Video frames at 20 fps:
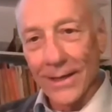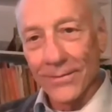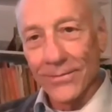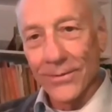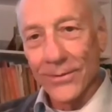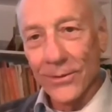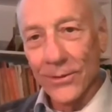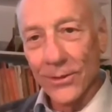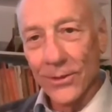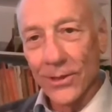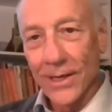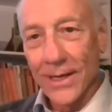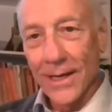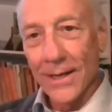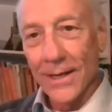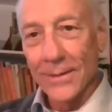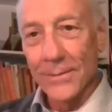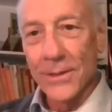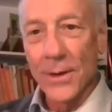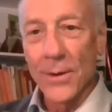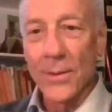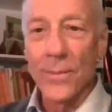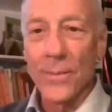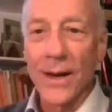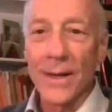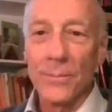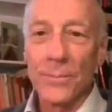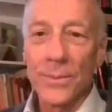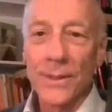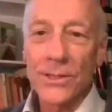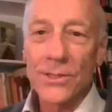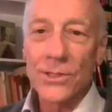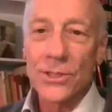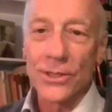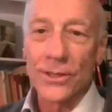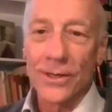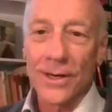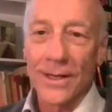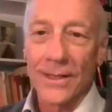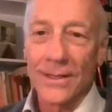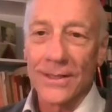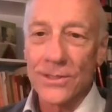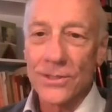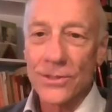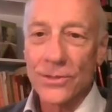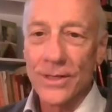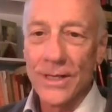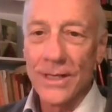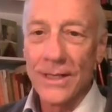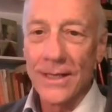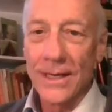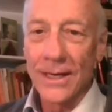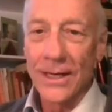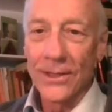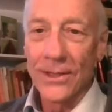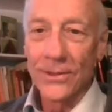if you look at my picture on the screen there,